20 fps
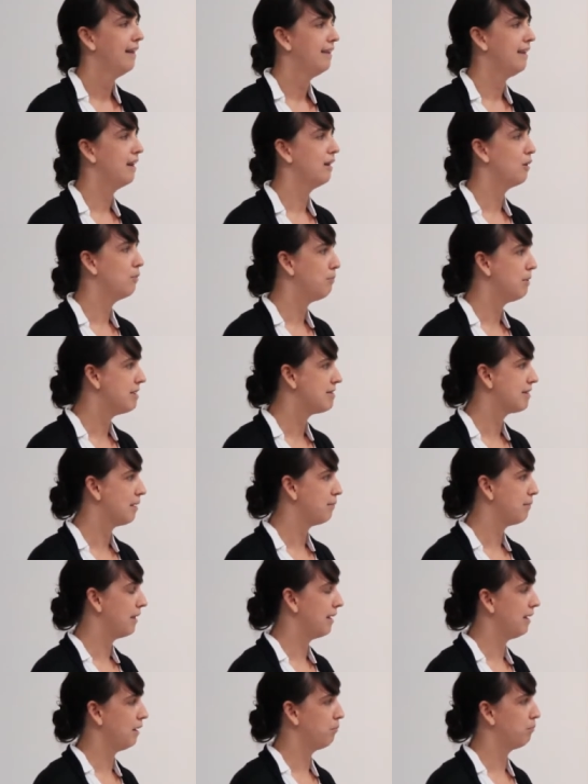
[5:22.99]
That it could be
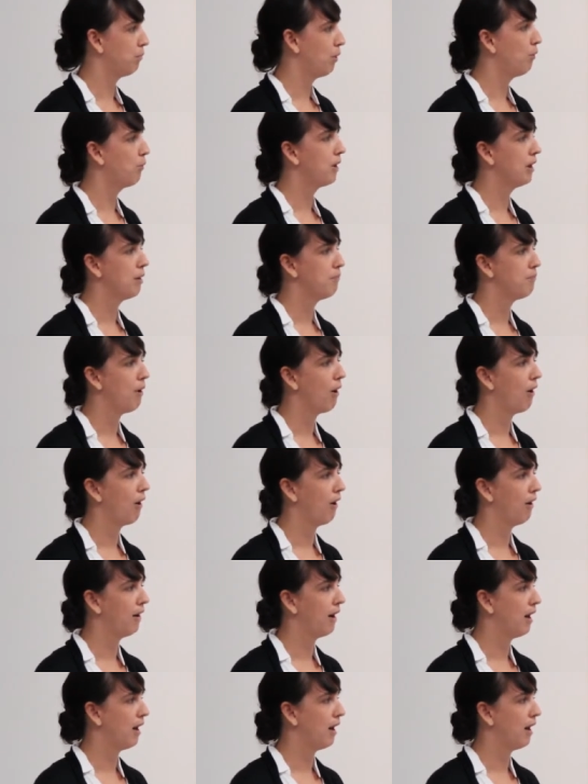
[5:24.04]
something broken apart